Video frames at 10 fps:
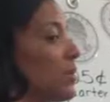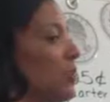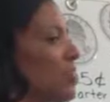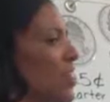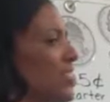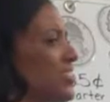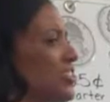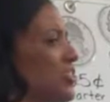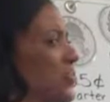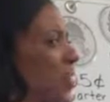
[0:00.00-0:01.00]
You guys, is
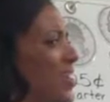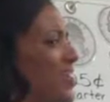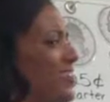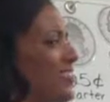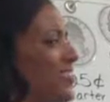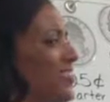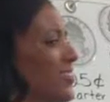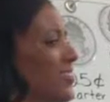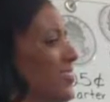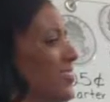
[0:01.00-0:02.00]
she right?
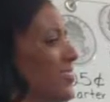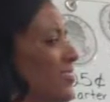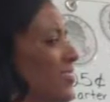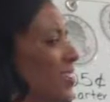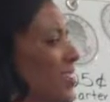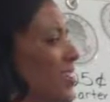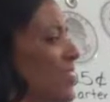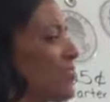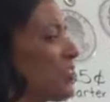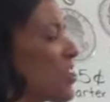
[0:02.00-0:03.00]
And if
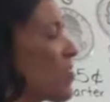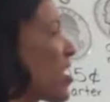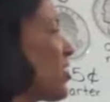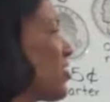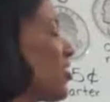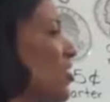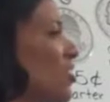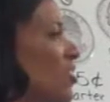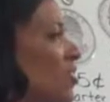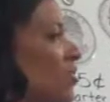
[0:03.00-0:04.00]
so, how do you
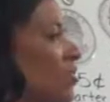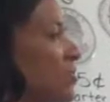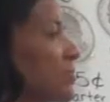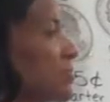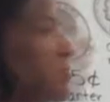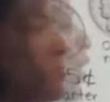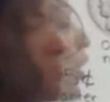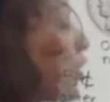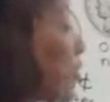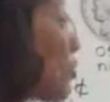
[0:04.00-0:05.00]
know?
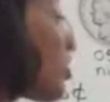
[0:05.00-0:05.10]
You're